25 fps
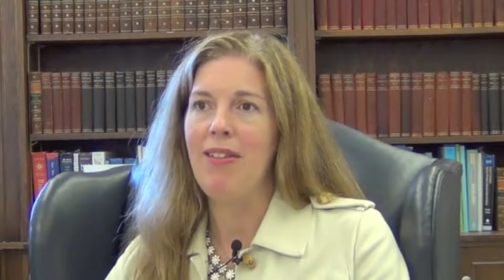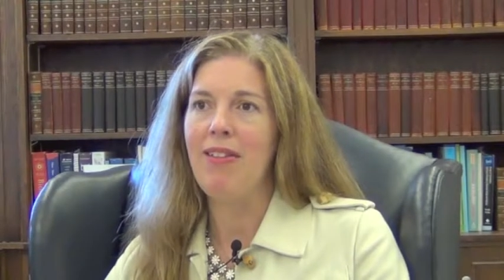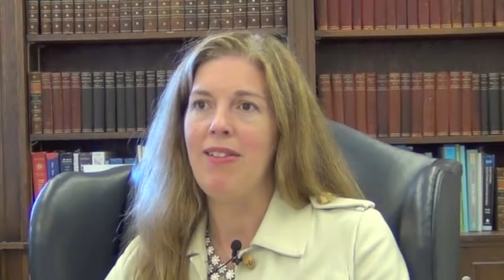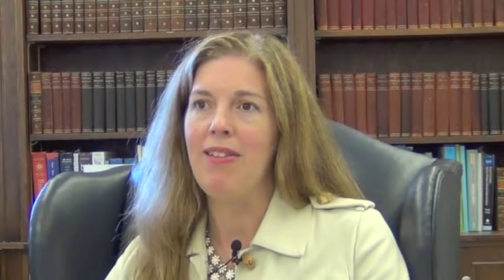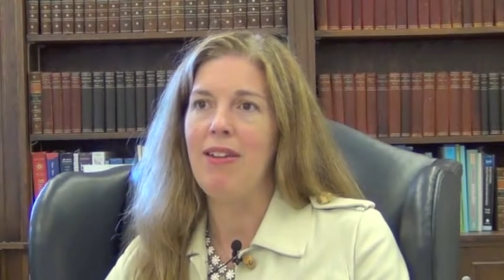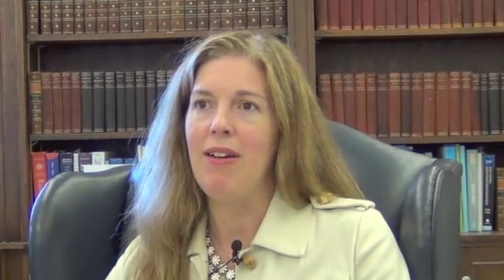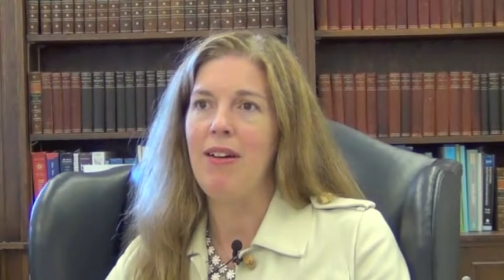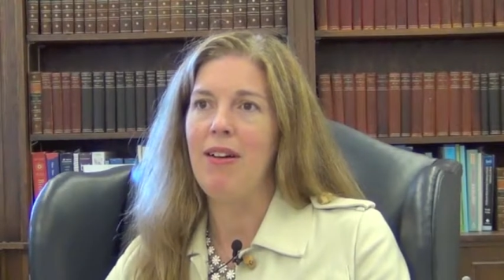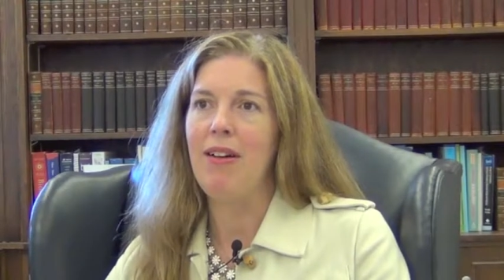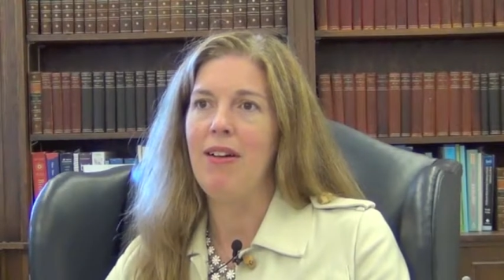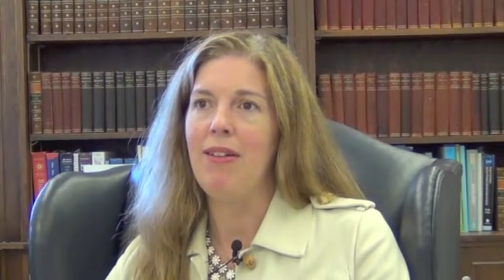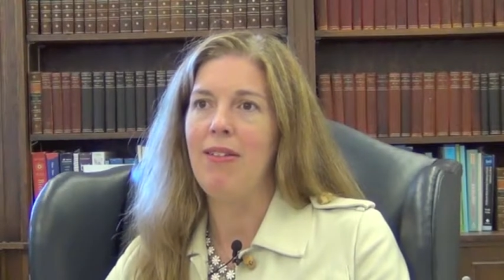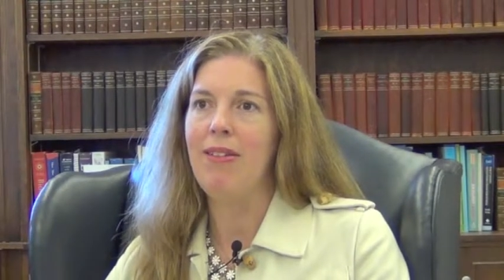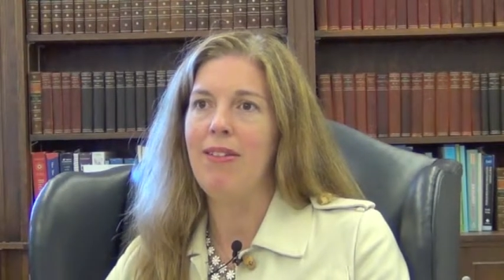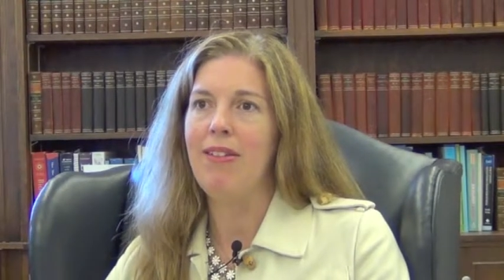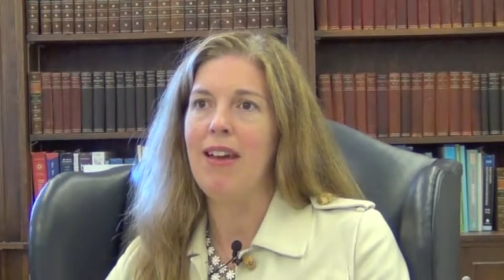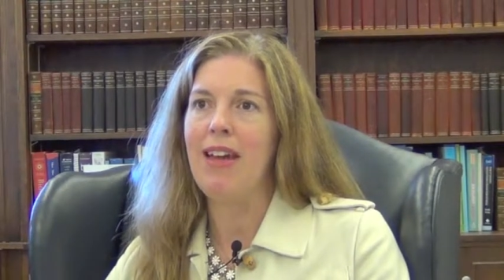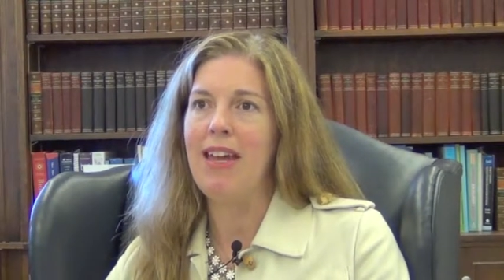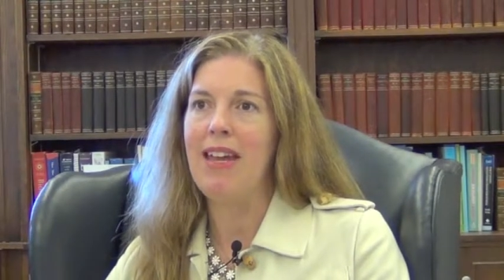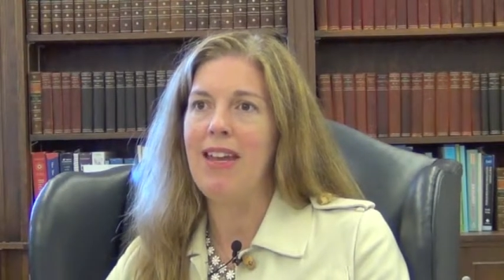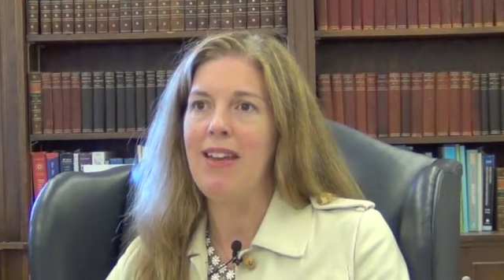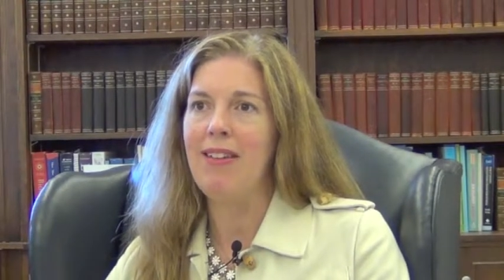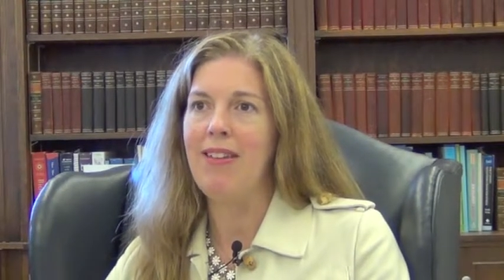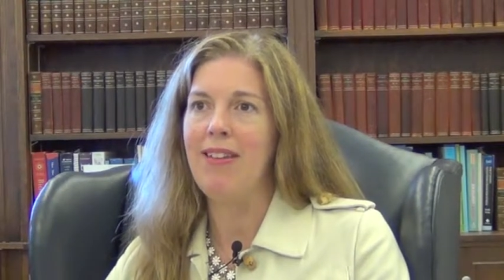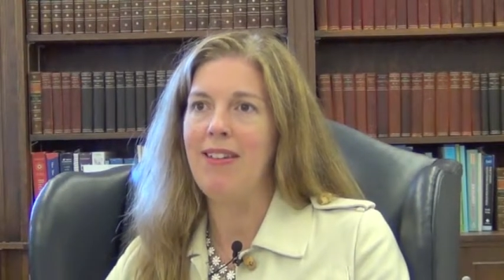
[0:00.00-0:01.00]
saw
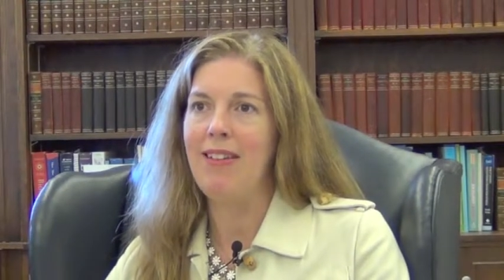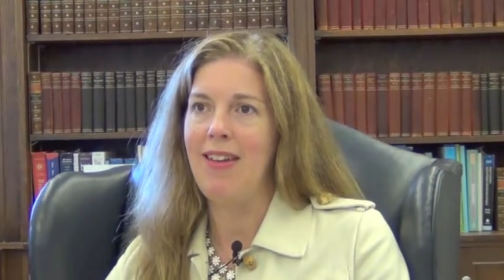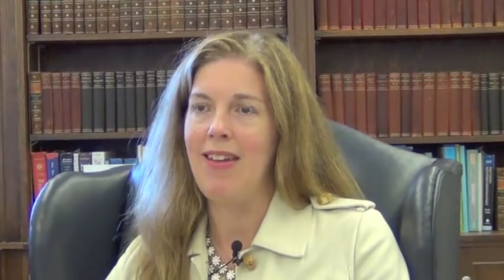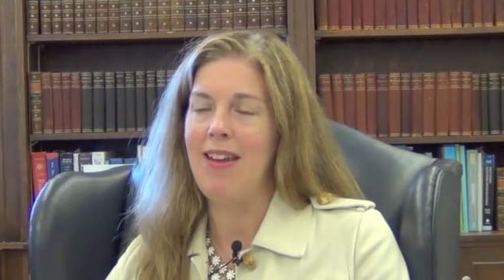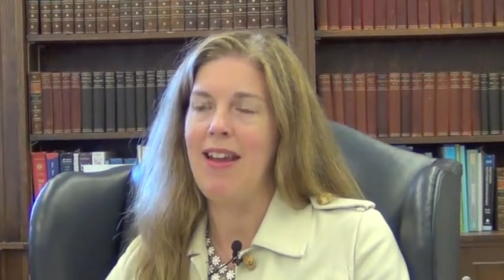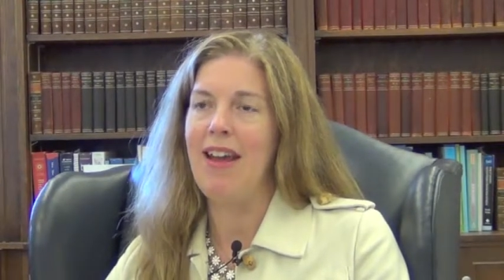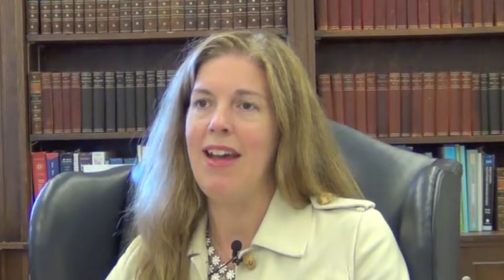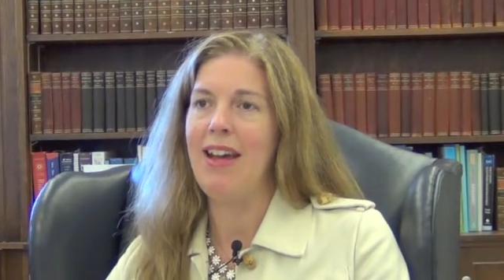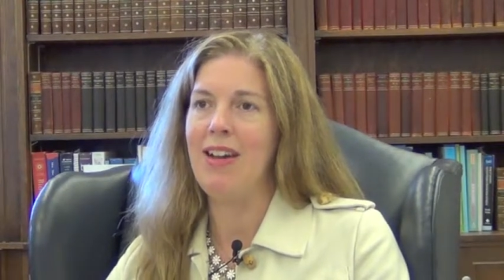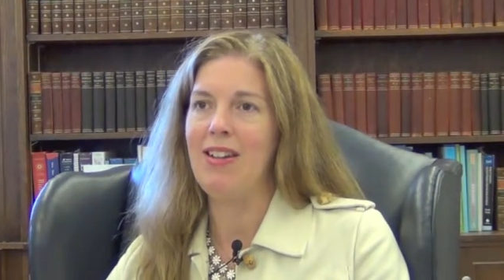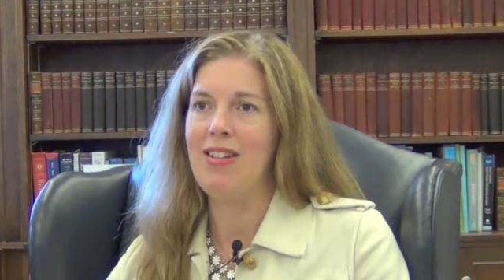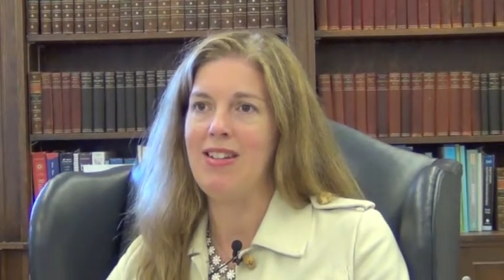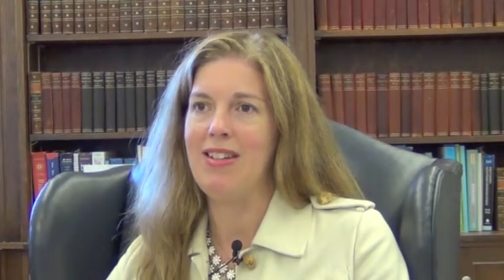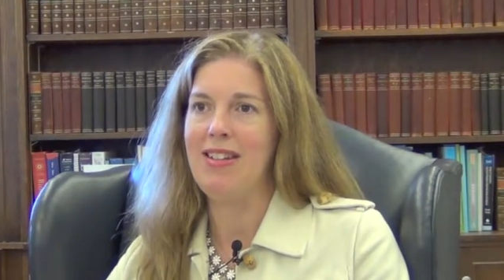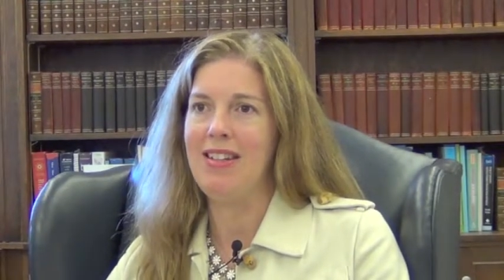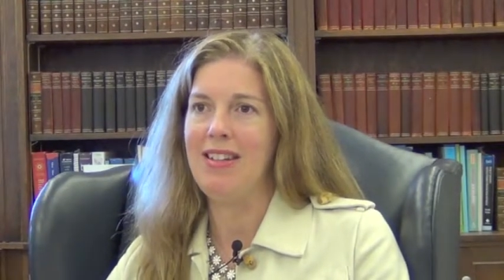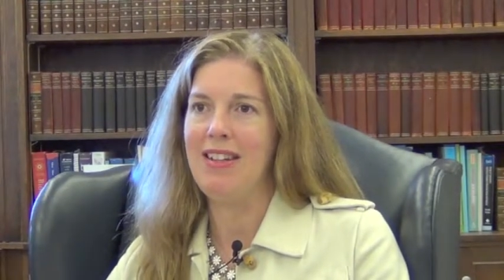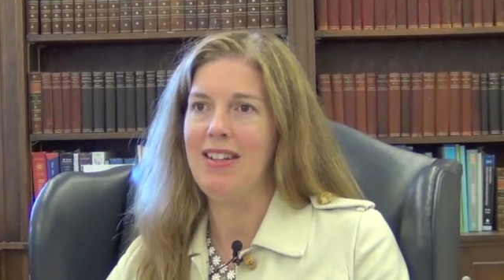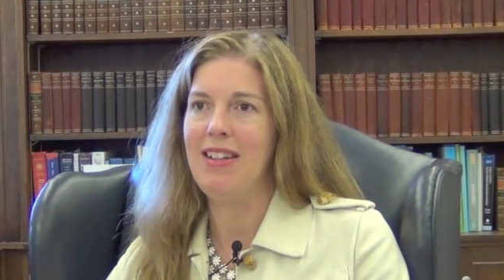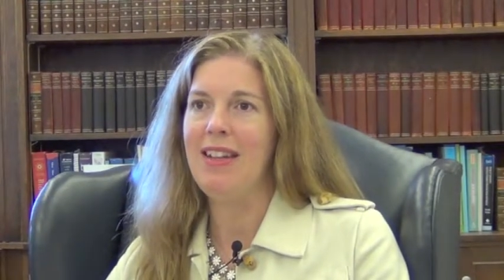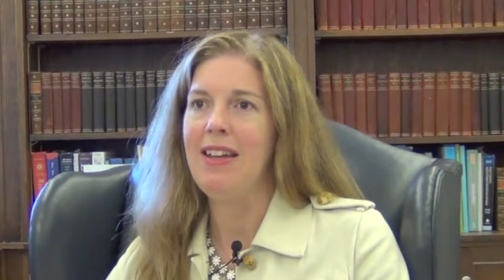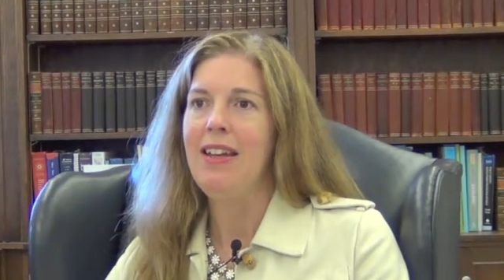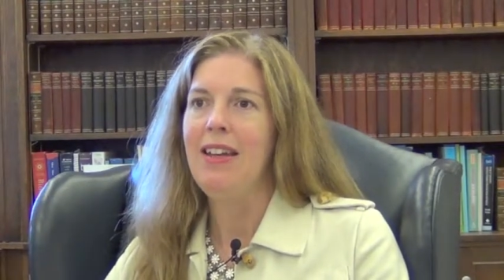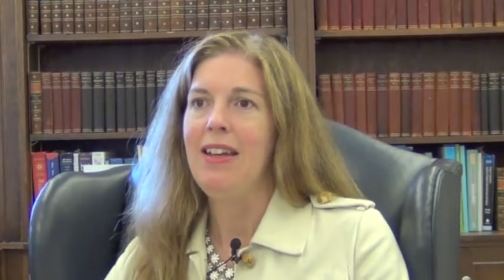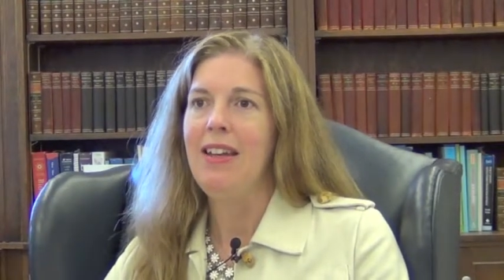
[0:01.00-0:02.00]
science in action,